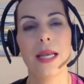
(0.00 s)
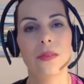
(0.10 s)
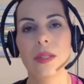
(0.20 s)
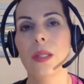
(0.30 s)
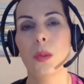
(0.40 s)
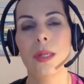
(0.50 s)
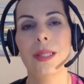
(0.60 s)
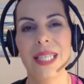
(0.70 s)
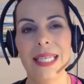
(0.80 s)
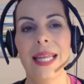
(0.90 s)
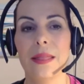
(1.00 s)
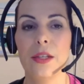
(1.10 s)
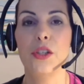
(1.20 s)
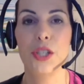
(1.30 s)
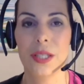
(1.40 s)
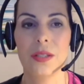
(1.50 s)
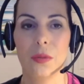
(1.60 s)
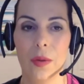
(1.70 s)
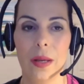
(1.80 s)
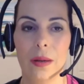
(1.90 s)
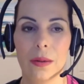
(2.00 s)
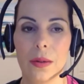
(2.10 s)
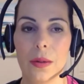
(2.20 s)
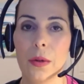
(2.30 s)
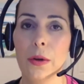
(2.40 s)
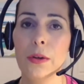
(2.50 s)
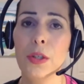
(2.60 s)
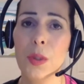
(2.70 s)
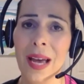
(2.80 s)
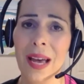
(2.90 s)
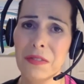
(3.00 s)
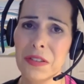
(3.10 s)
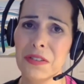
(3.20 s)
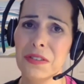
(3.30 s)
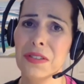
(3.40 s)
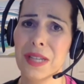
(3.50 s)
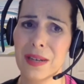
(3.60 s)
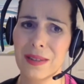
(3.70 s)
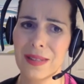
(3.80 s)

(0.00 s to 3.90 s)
very quickly and get the gist of it? Or do you have to stare at that